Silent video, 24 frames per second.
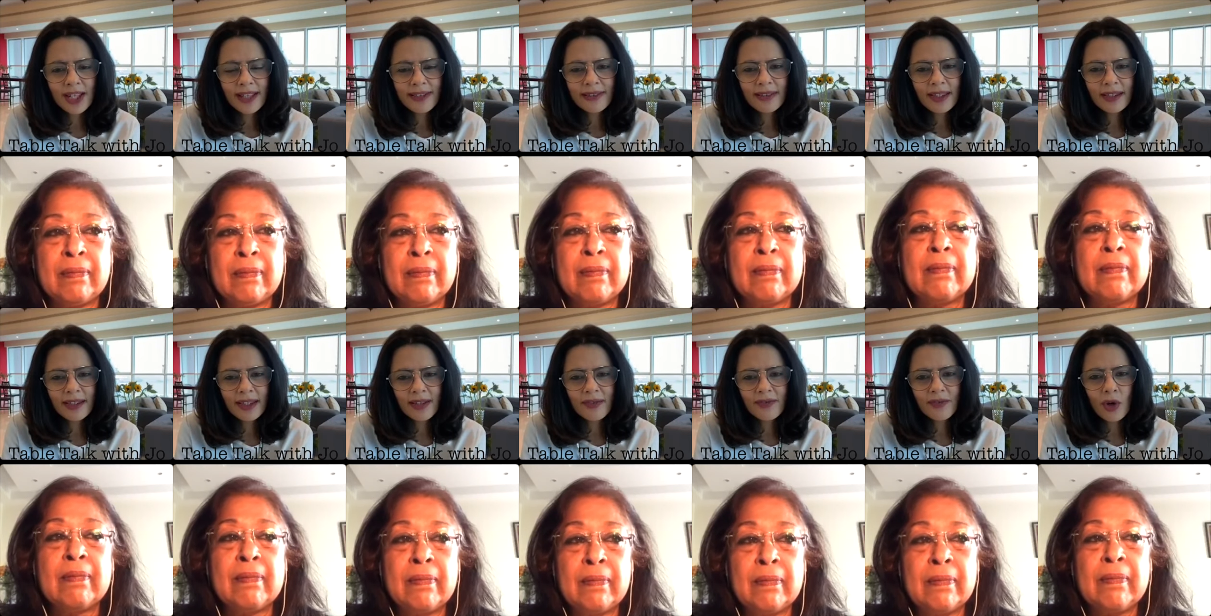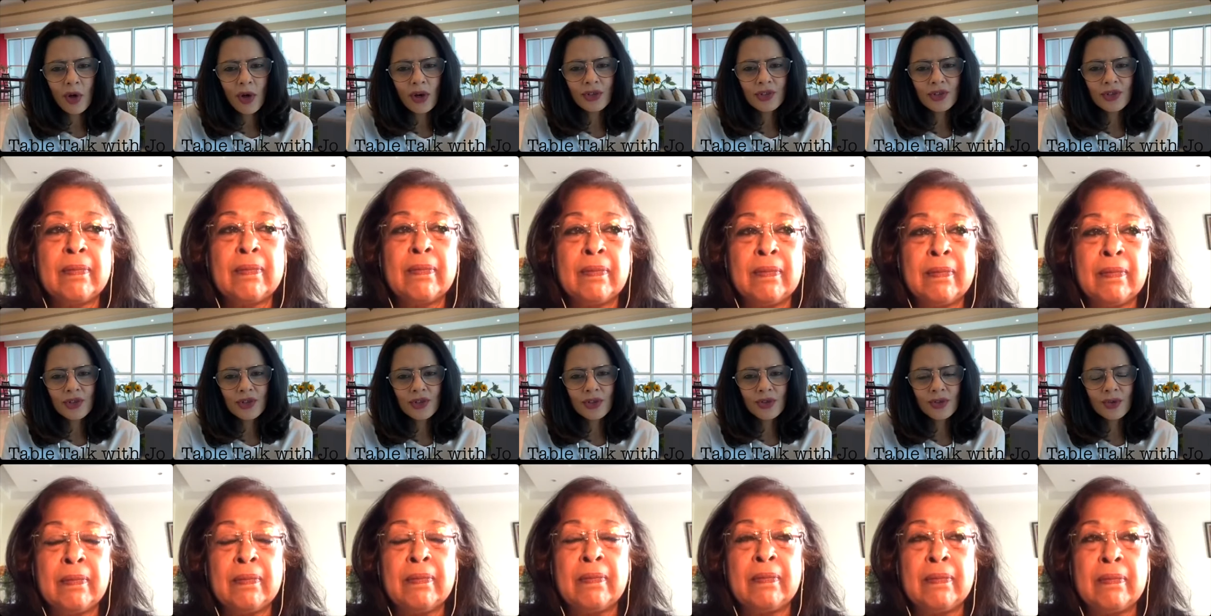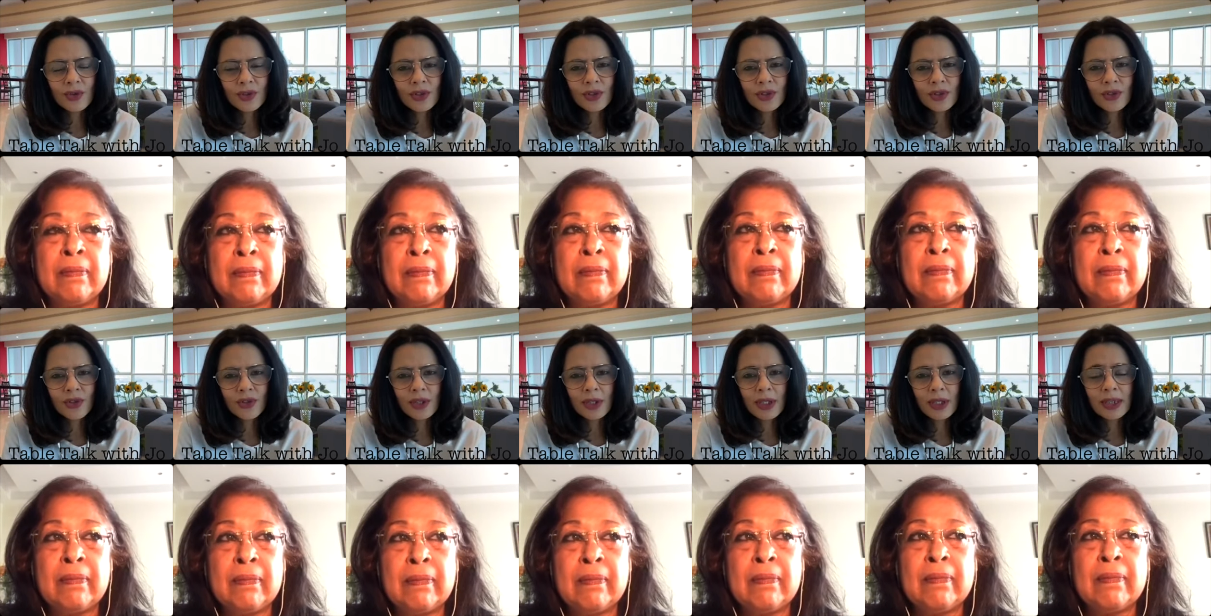Speaker 1: that they've gone through, you know,
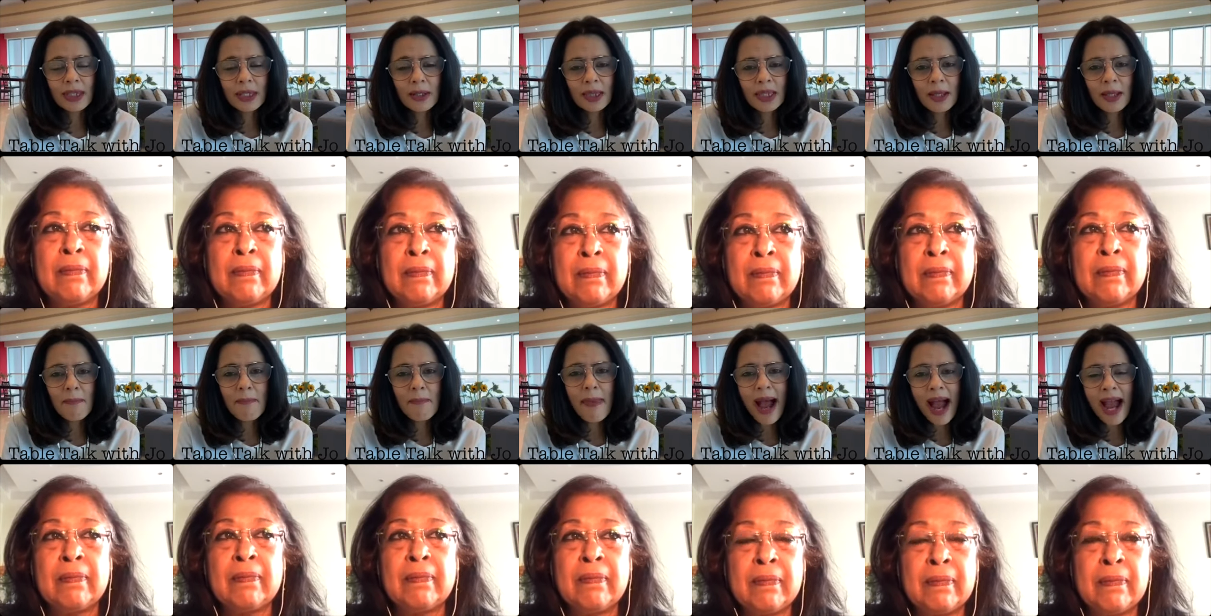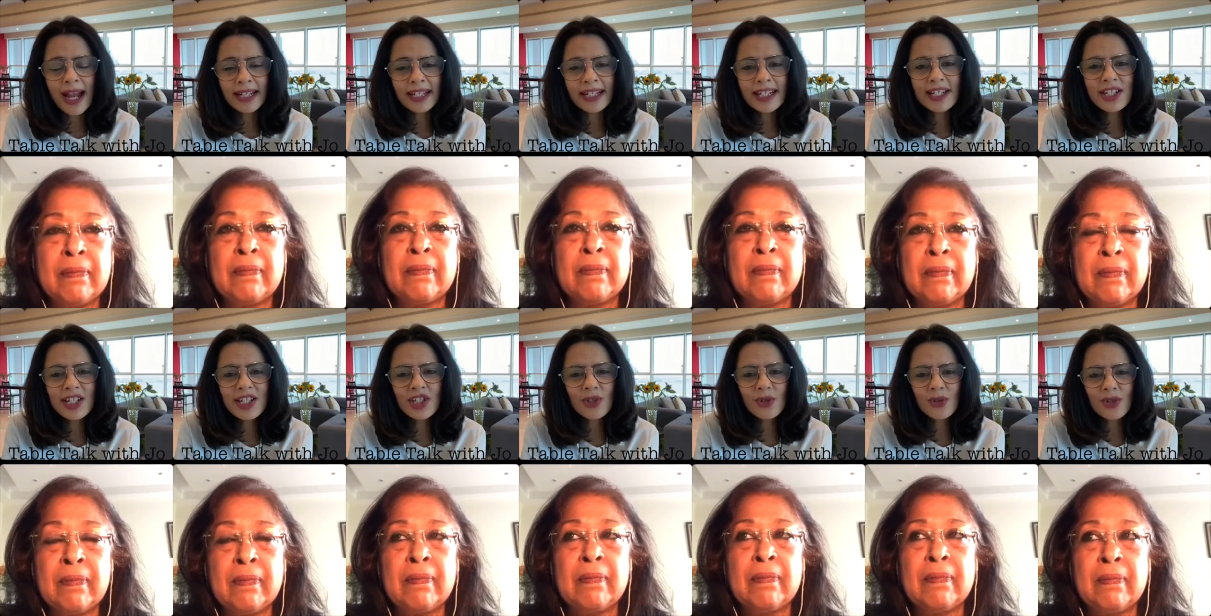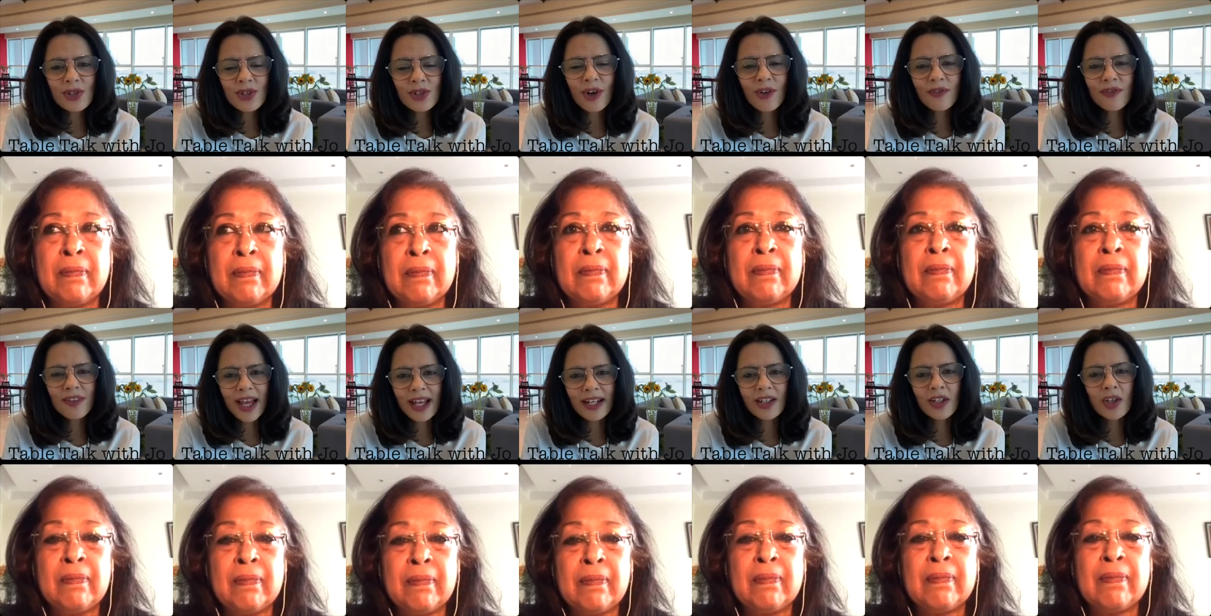the, the magnitude of that
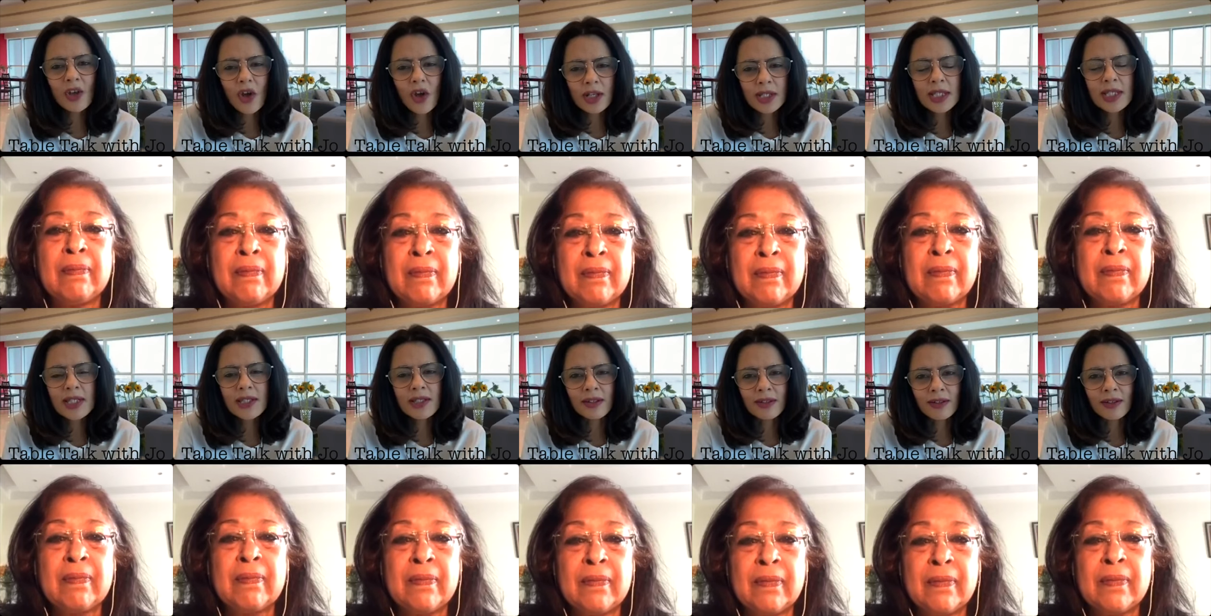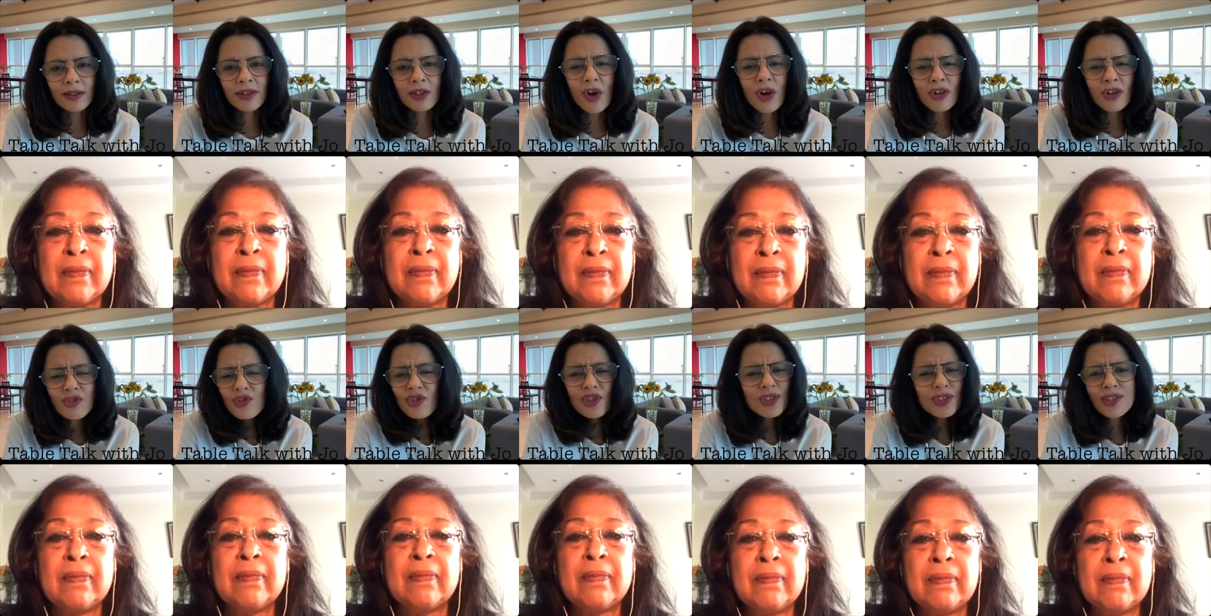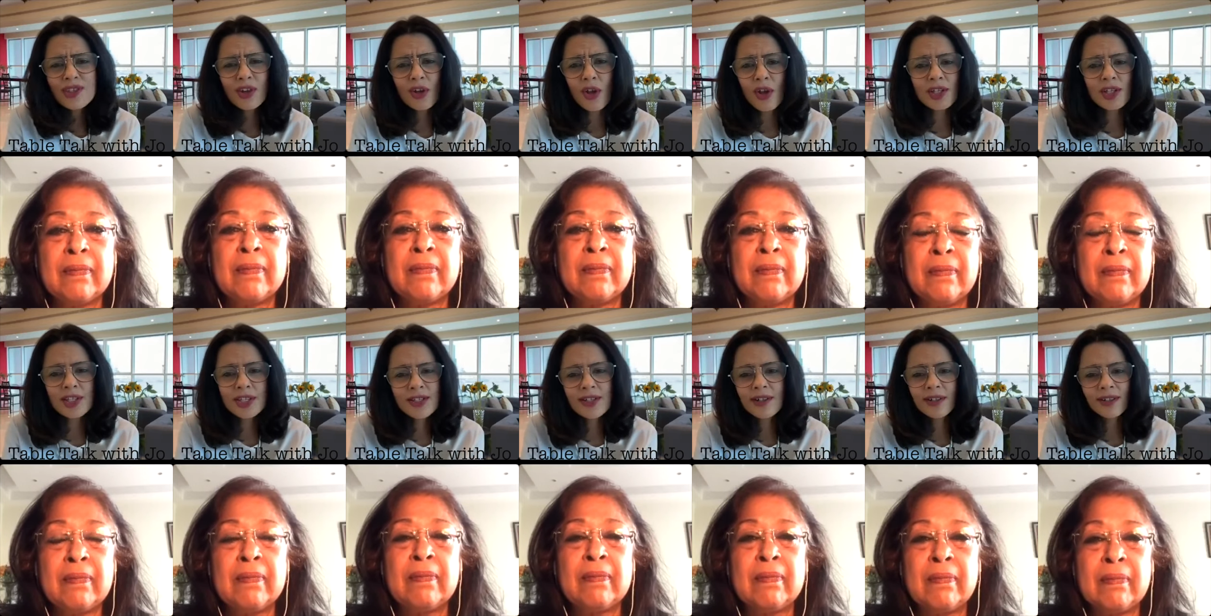lost year, not just the lost
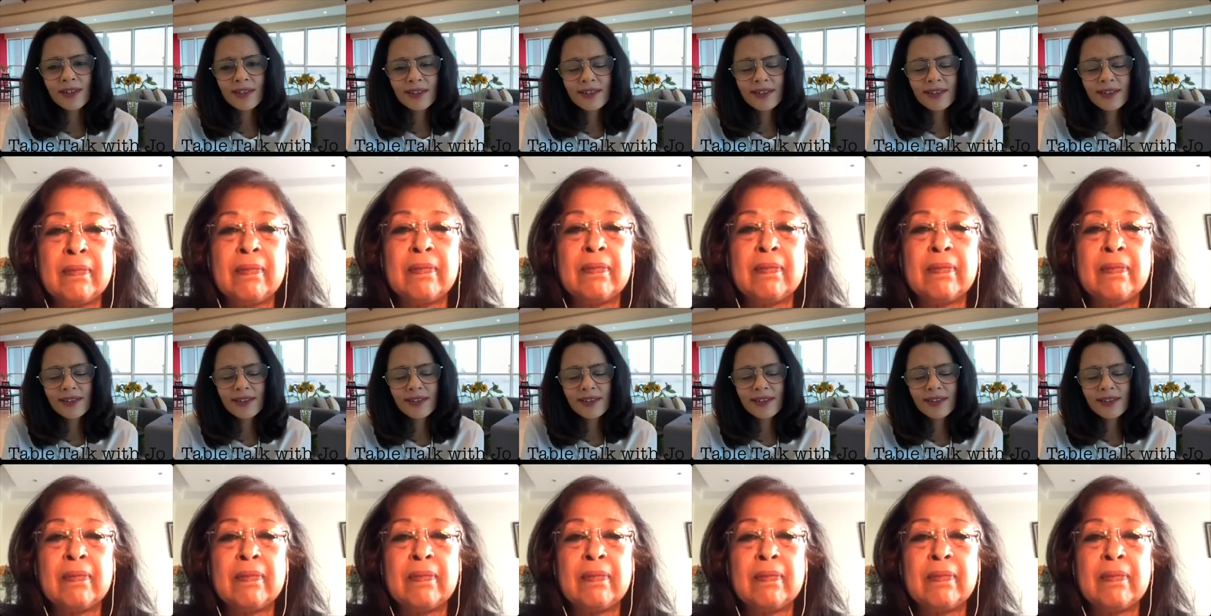year?